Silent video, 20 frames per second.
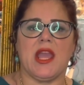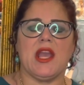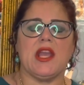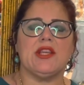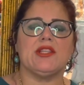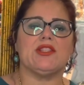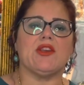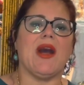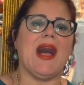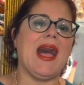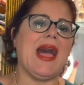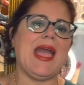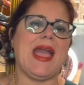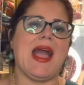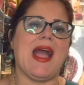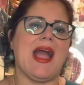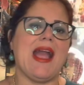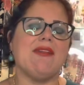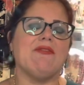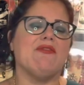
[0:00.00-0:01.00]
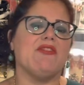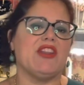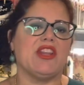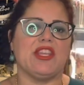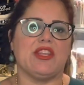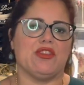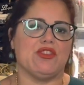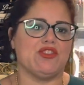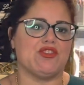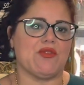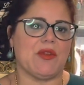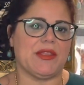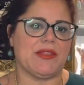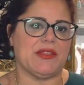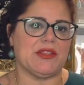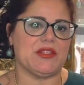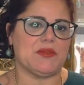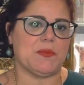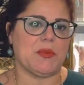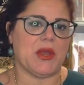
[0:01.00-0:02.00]
So I really enjoyed
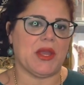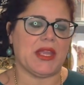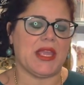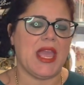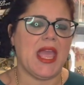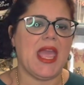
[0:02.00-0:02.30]
this book,